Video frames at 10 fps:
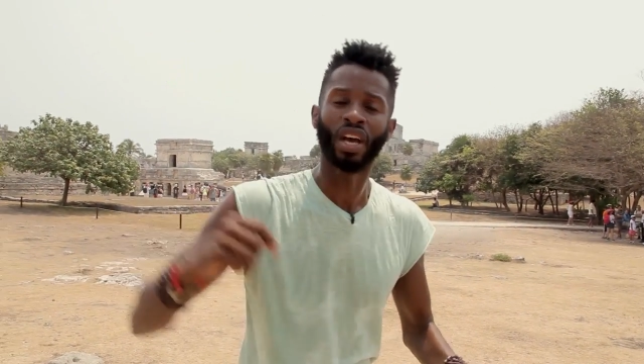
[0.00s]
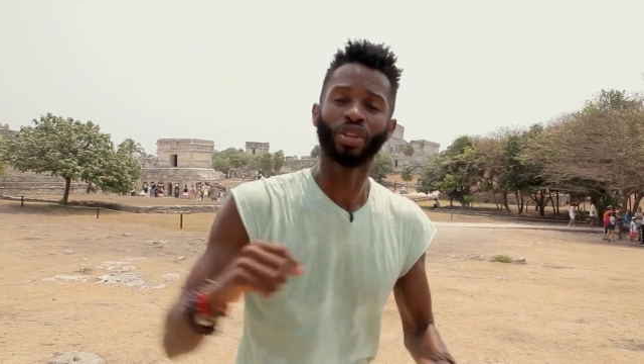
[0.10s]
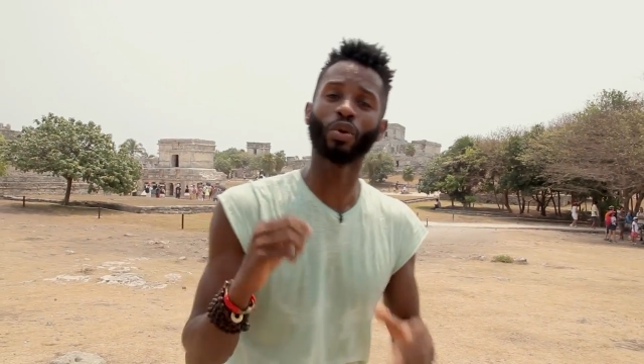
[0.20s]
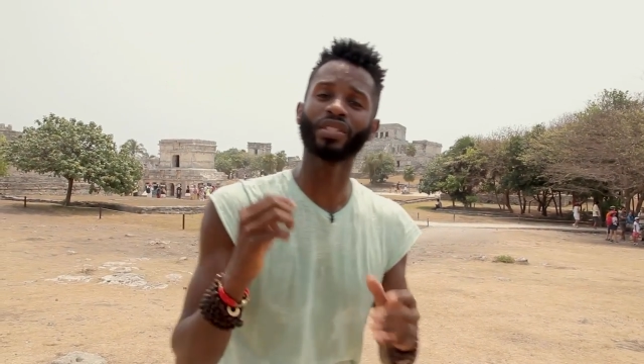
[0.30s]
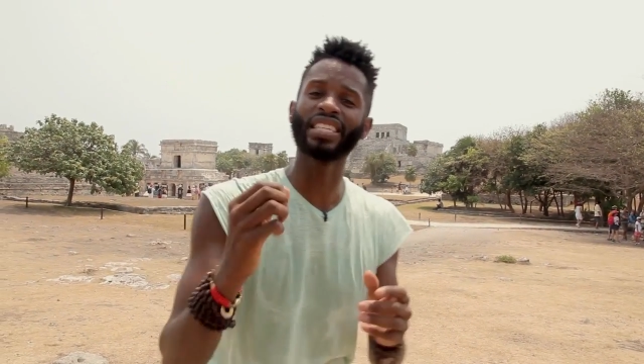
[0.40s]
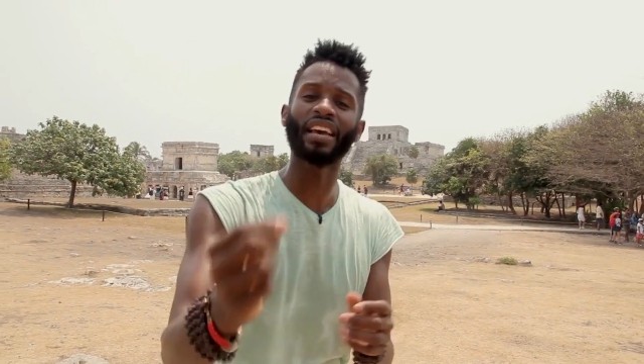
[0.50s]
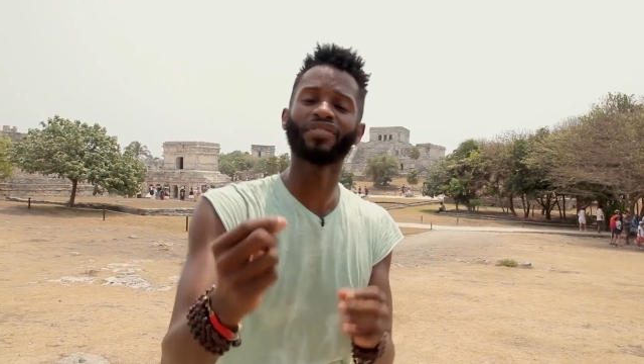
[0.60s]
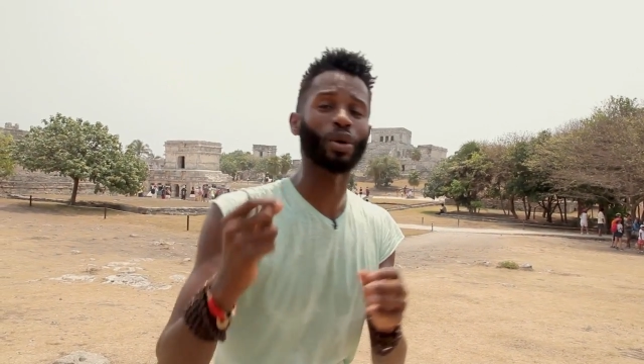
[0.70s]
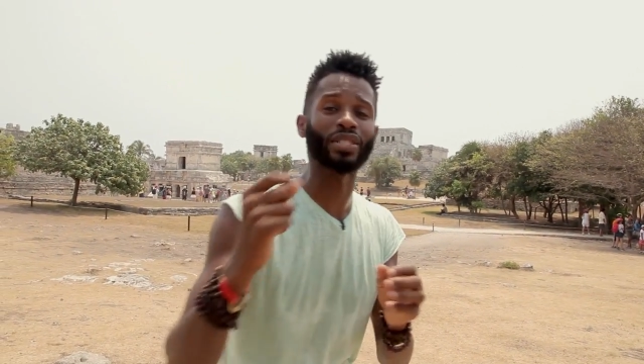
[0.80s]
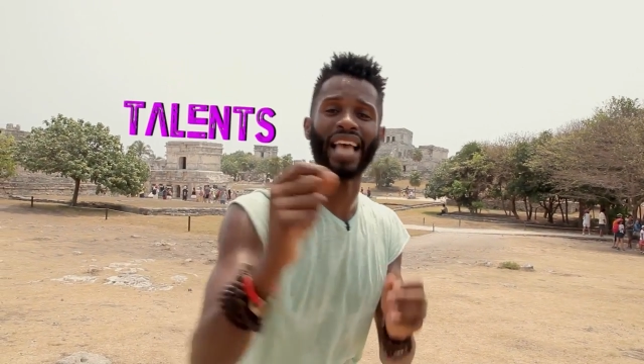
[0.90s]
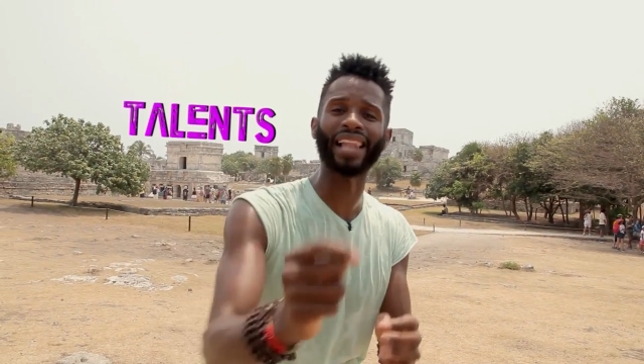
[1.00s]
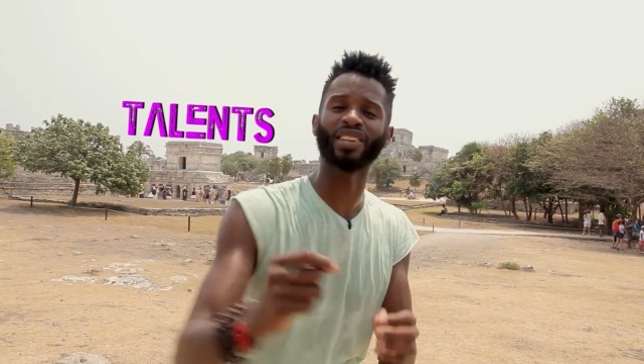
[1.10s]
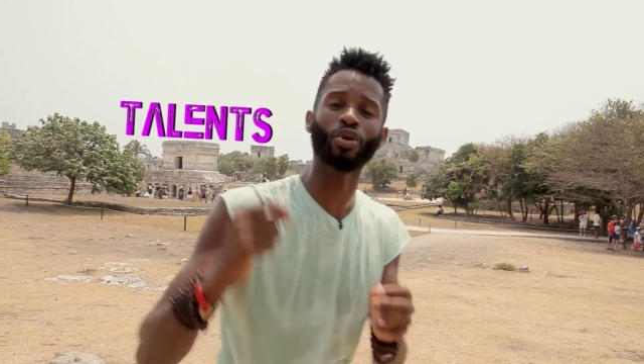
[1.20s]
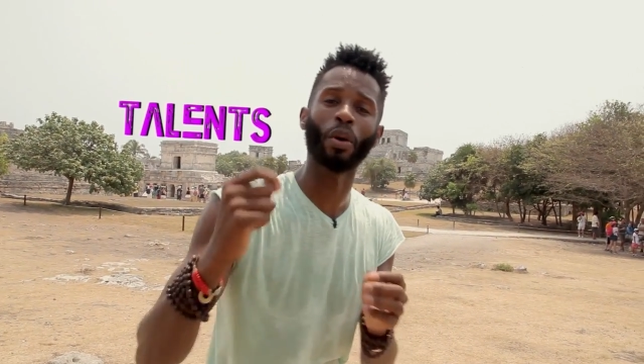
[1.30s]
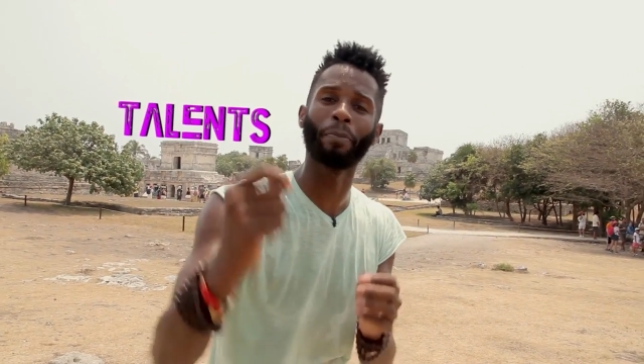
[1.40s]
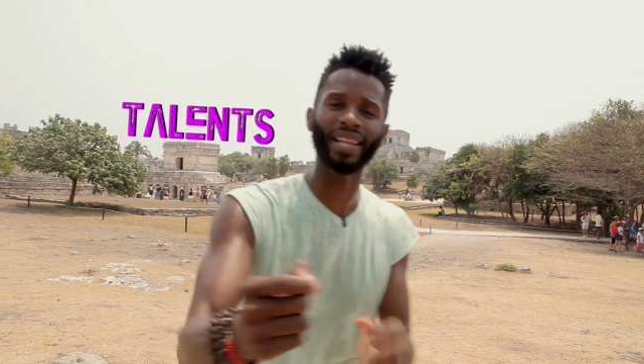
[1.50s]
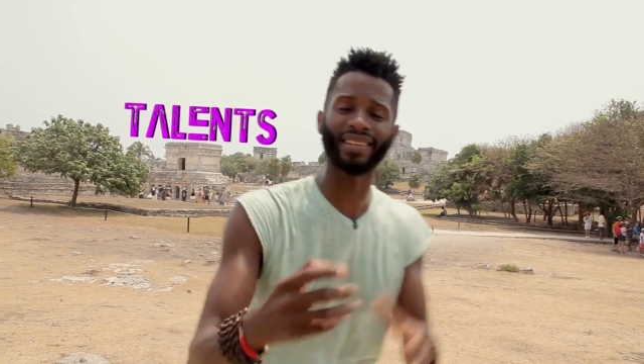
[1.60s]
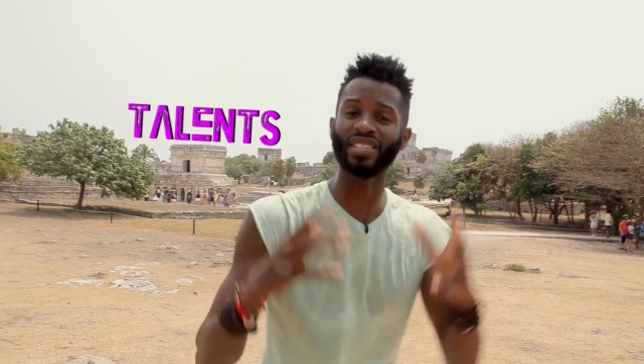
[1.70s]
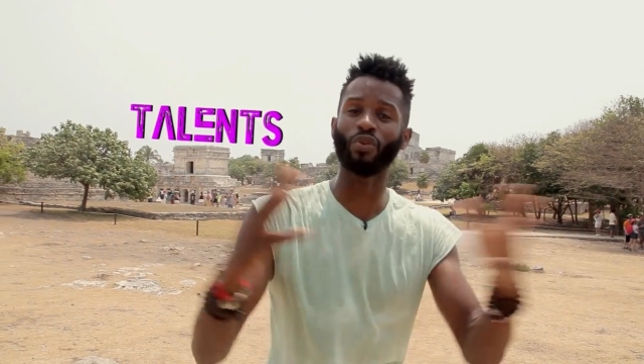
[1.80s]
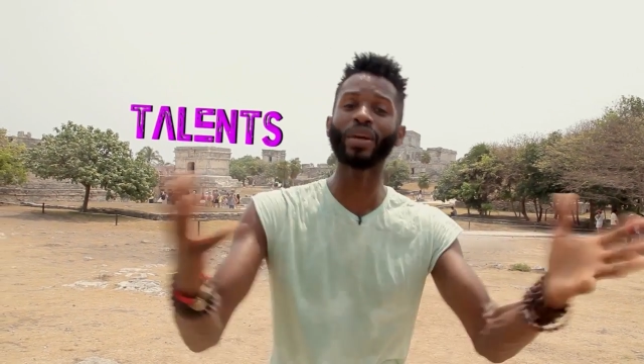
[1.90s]
your gifts, your talents, your
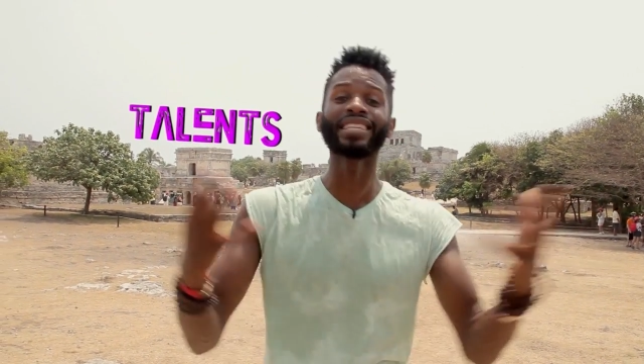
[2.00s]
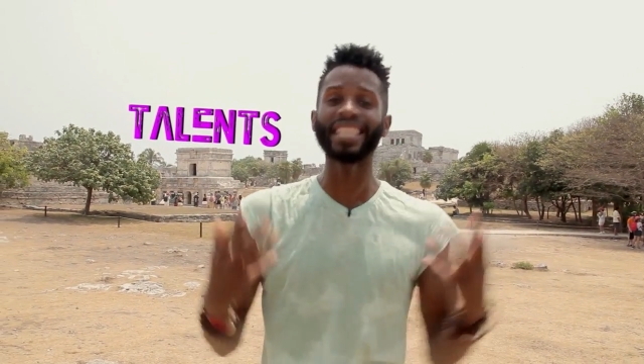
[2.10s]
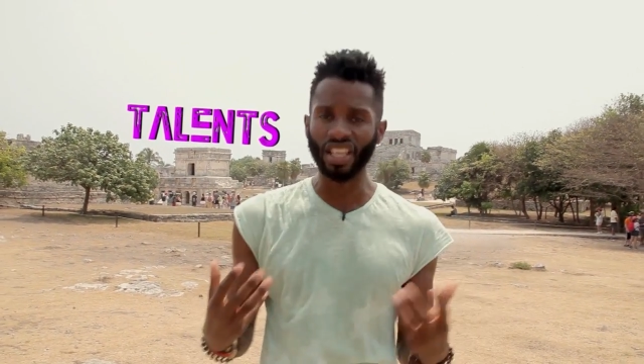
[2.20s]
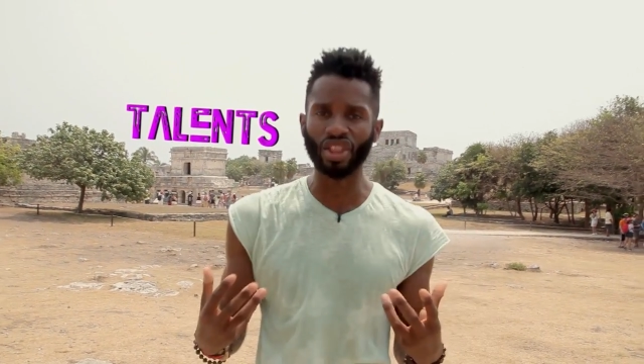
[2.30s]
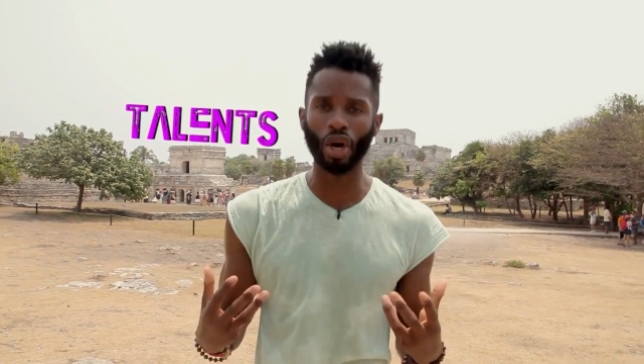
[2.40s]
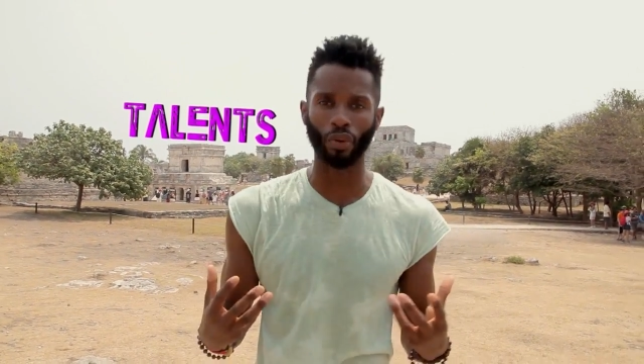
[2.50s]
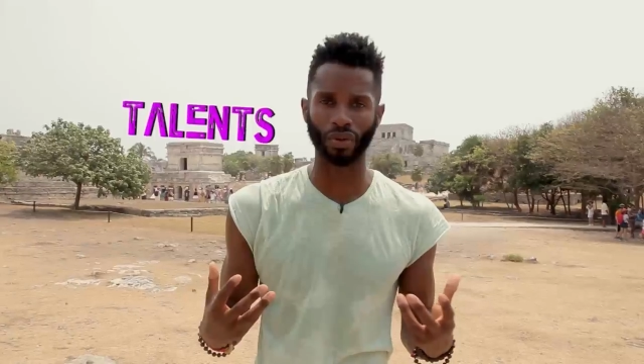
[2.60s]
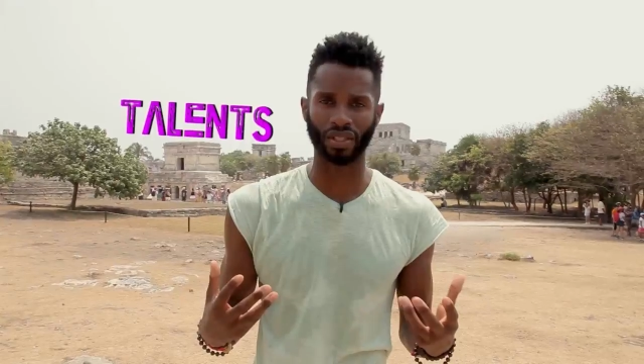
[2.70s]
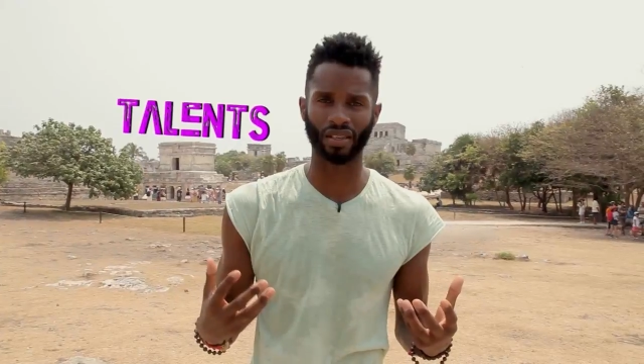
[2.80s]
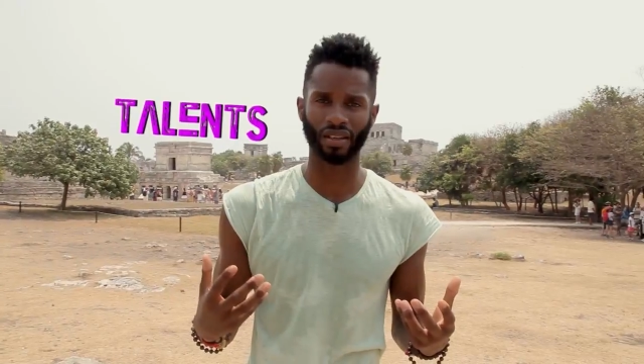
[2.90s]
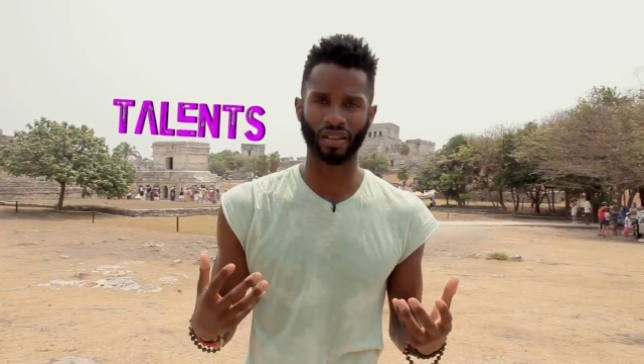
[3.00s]
abilities, we need those